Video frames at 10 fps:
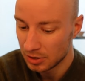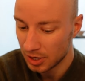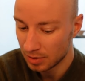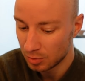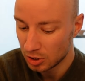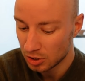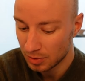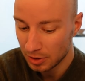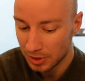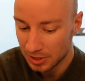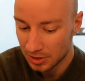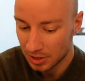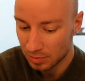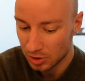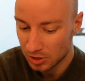You can put
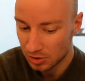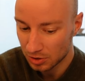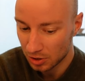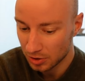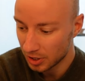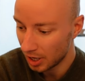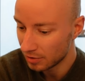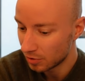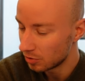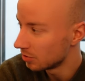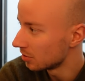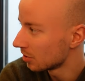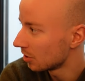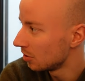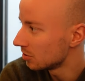your current iPhone
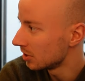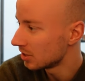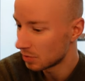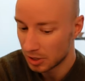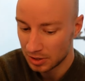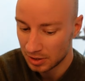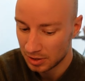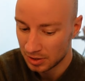close to this one.